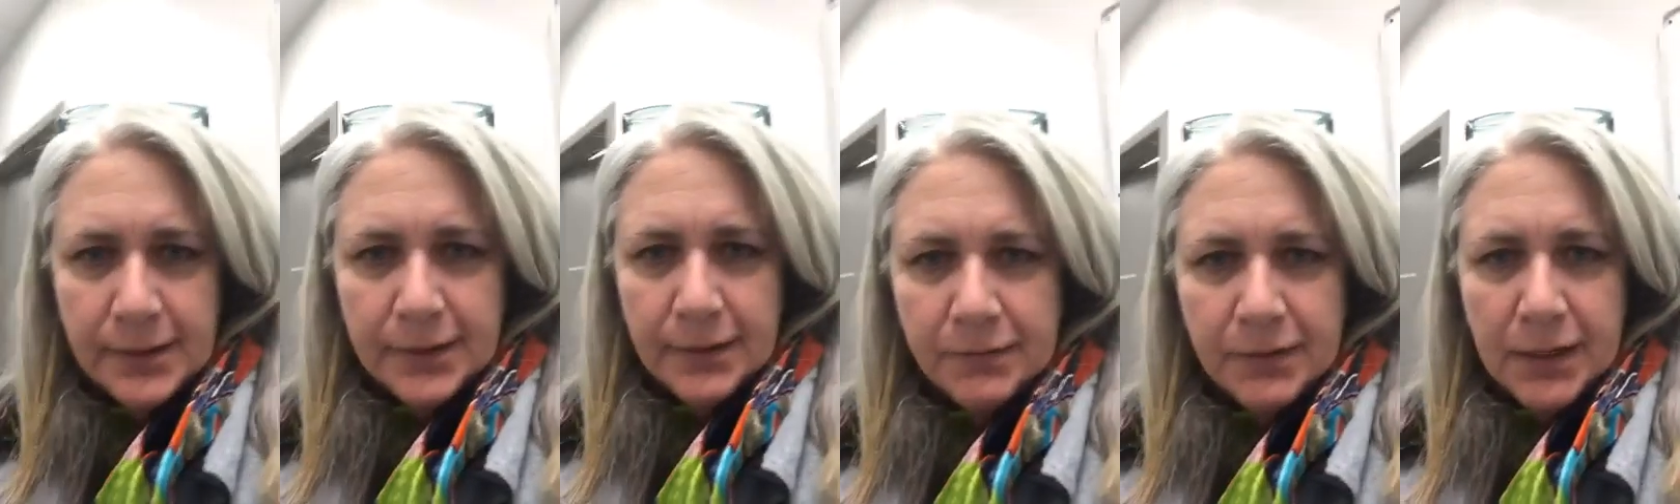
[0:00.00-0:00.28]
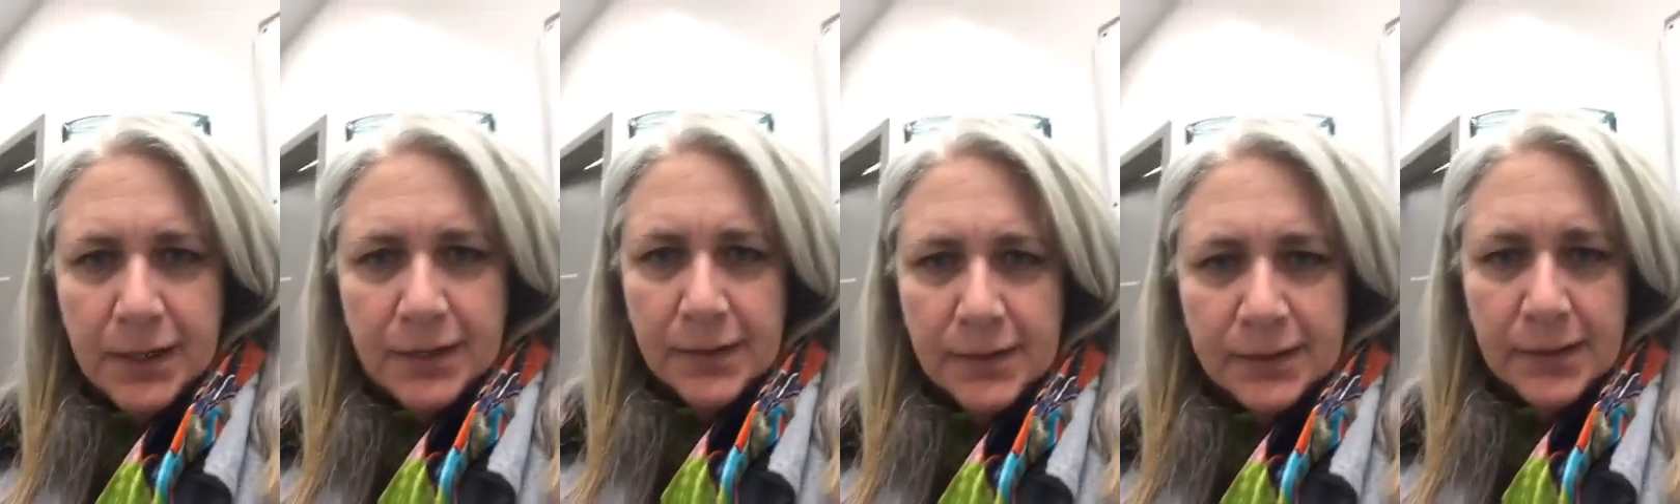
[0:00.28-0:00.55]
of
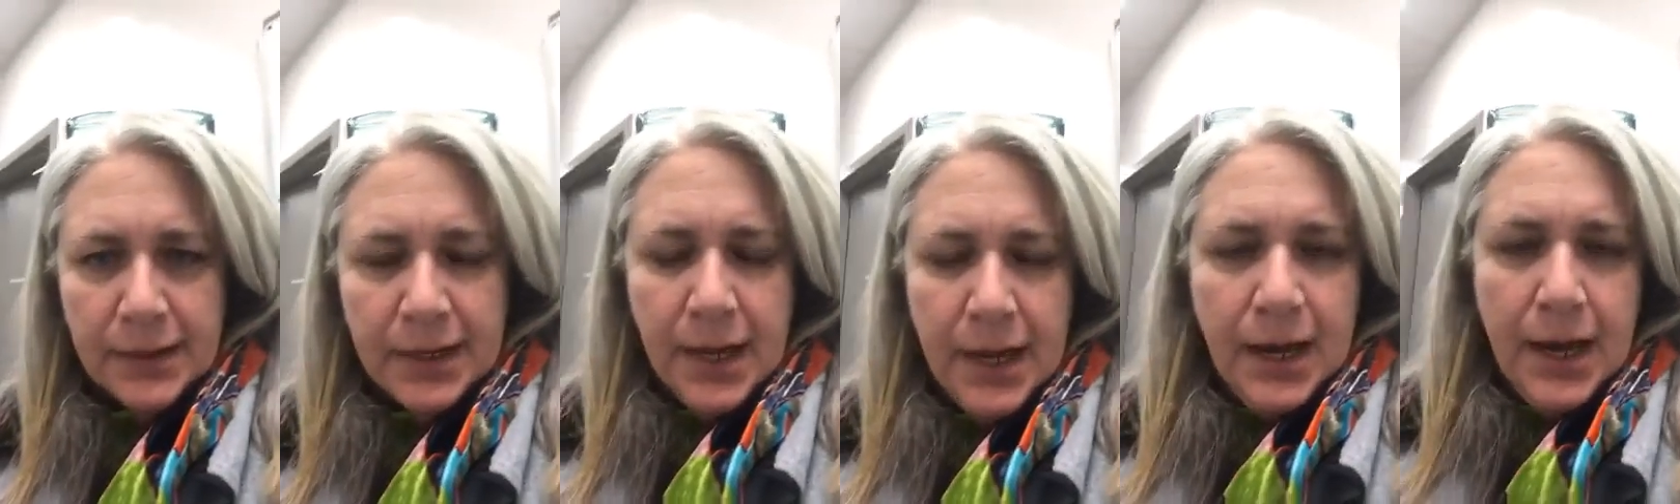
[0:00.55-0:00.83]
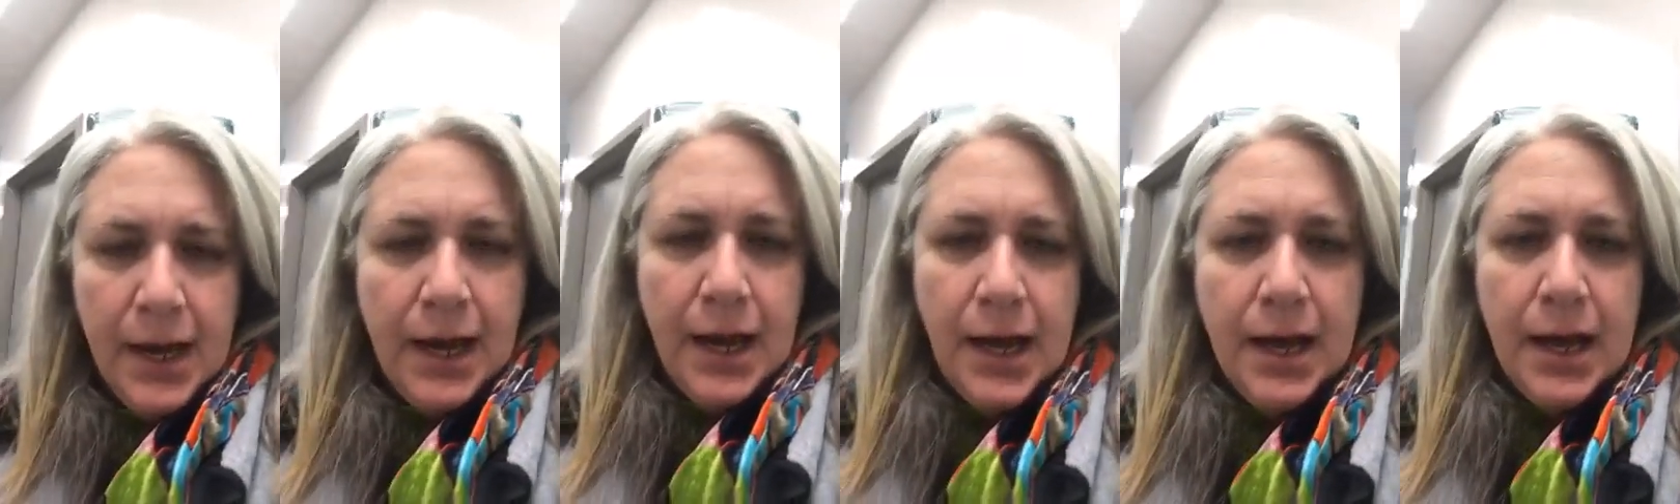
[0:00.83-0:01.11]
us.
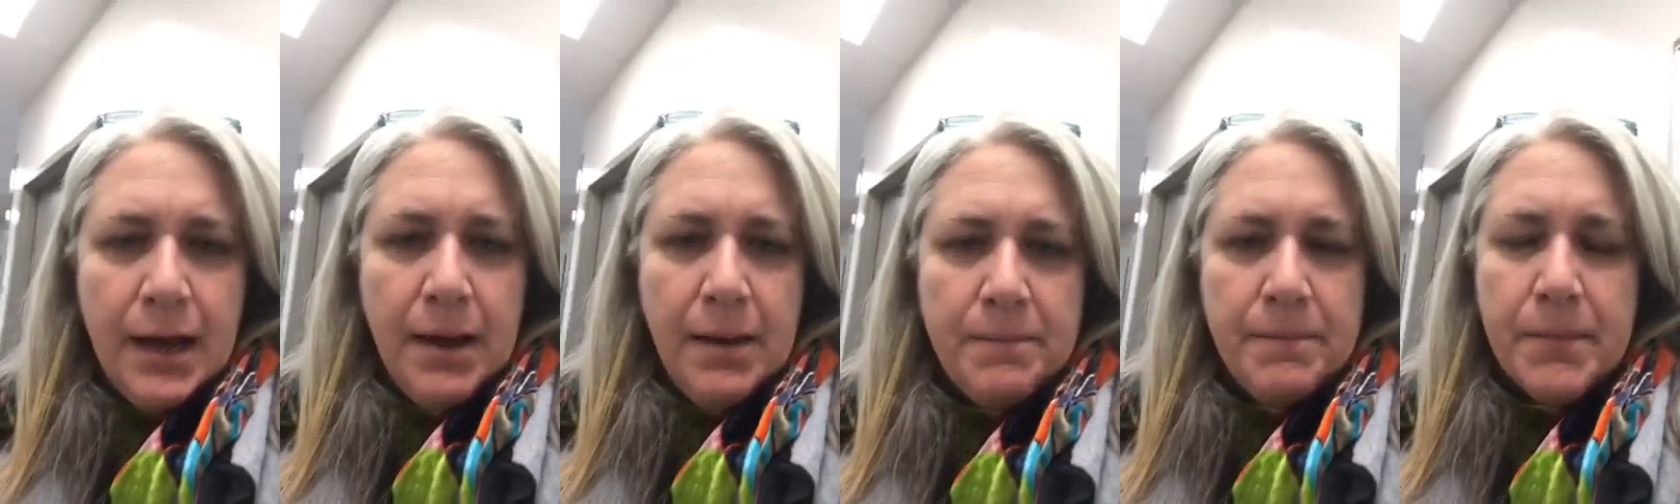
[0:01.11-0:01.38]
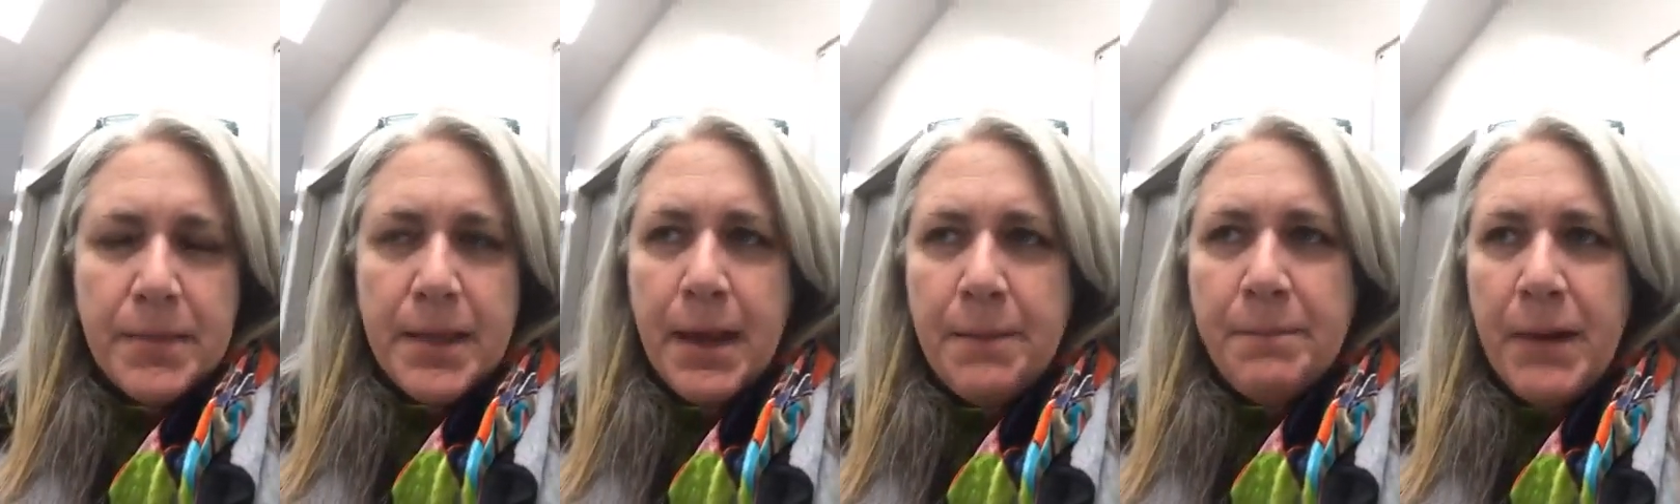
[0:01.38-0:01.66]

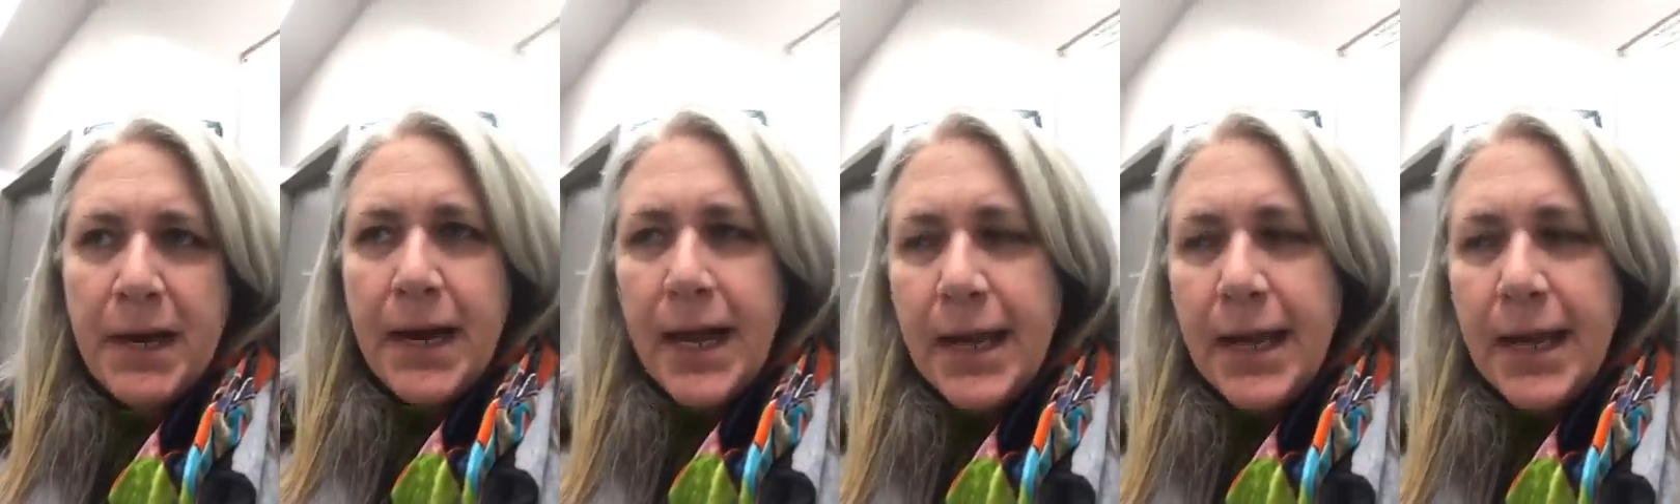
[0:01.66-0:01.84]
But